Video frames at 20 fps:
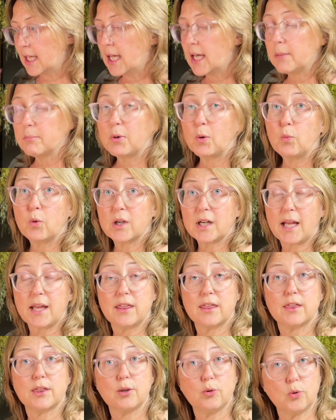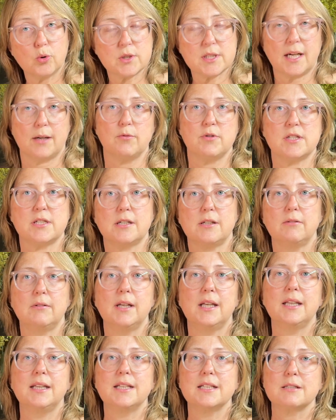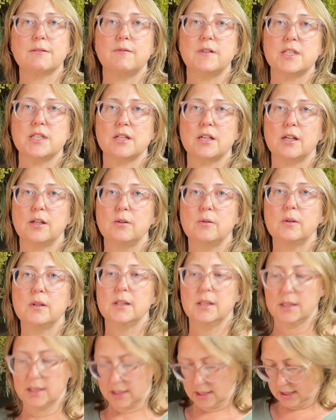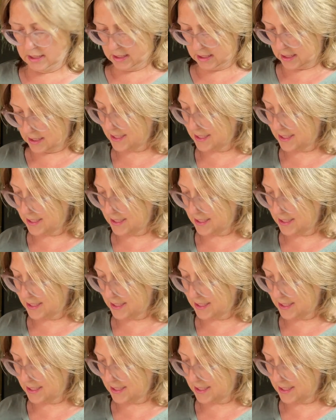But what I thought I would do in this video is